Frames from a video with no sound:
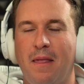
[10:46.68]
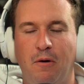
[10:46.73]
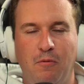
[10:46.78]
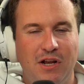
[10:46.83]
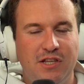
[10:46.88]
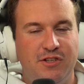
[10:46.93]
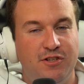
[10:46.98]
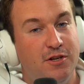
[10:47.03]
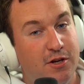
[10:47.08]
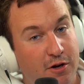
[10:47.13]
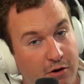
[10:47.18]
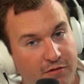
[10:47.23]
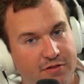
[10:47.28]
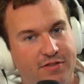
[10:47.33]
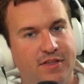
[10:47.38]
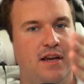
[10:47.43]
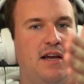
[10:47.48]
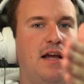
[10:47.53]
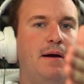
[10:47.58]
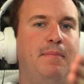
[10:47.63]
what do you
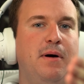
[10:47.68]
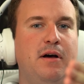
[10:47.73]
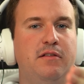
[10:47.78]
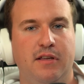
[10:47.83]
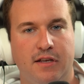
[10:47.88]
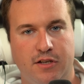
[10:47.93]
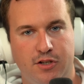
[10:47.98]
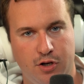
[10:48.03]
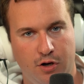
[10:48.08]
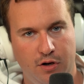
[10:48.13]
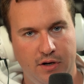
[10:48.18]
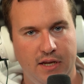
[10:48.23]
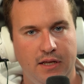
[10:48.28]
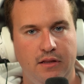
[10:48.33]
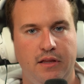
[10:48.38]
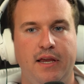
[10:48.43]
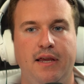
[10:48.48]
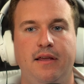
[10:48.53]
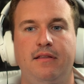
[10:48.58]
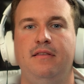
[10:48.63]
think about the
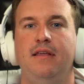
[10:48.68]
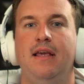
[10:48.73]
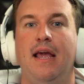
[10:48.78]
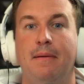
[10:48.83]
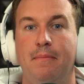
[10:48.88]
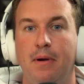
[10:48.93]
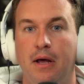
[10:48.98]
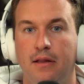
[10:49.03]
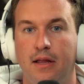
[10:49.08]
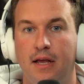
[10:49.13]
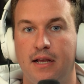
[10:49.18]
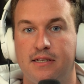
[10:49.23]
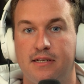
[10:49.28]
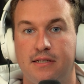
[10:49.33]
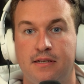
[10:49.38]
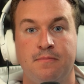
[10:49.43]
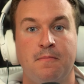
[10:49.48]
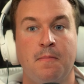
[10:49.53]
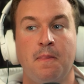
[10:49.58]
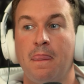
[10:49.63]
Saudi League, the
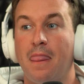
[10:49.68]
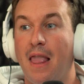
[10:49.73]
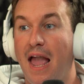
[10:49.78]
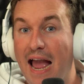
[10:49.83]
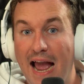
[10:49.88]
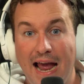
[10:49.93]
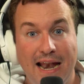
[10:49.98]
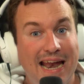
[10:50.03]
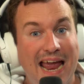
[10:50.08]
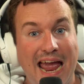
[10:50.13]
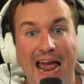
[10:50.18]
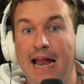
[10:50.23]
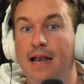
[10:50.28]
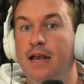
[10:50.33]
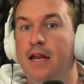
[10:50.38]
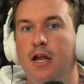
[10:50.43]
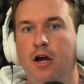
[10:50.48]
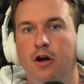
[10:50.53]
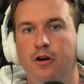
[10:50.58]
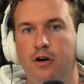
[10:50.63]
MLS, and
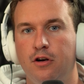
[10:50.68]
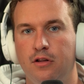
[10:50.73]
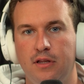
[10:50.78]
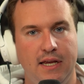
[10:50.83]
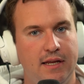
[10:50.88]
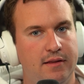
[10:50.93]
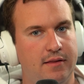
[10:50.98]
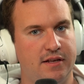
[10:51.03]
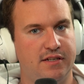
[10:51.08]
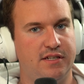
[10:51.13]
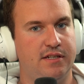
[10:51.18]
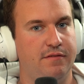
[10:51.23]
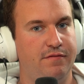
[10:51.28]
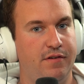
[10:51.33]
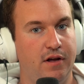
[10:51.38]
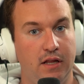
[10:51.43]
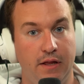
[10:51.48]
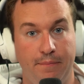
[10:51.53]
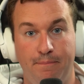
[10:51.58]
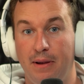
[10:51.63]
any other league that's
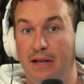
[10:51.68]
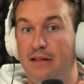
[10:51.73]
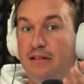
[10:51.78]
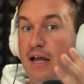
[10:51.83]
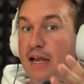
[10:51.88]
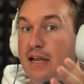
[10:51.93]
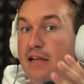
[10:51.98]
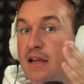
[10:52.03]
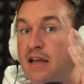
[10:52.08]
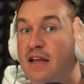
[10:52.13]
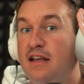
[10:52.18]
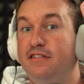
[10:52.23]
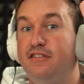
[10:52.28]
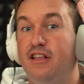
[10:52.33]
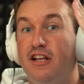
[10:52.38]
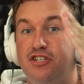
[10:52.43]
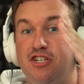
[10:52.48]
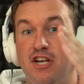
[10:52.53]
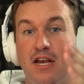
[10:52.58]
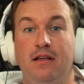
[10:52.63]
developing like
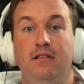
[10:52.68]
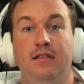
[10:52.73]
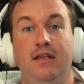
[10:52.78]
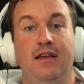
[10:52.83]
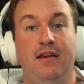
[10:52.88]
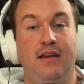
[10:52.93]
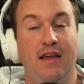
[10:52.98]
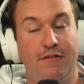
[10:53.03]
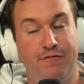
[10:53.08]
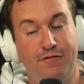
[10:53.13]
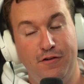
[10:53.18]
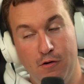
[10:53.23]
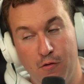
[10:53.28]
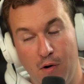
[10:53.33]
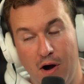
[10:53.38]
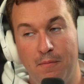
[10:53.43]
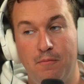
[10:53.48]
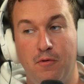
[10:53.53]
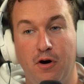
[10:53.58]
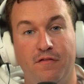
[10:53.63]
the J League. If you
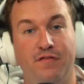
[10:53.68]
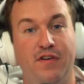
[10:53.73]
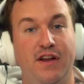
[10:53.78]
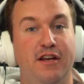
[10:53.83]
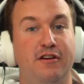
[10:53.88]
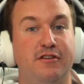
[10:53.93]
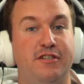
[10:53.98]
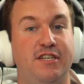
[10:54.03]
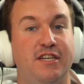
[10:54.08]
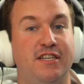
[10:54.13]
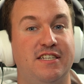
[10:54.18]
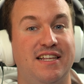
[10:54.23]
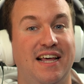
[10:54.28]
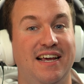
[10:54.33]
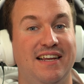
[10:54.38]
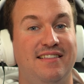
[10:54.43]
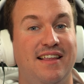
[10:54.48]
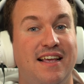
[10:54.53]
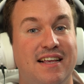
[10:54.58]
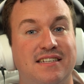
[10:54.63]
want more videos just
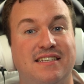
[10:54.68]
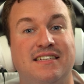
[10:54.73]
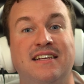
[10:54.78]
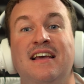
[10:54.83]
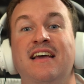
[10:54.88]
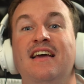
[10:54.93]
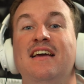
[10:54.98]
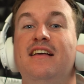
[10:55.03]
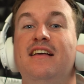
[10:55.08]
like this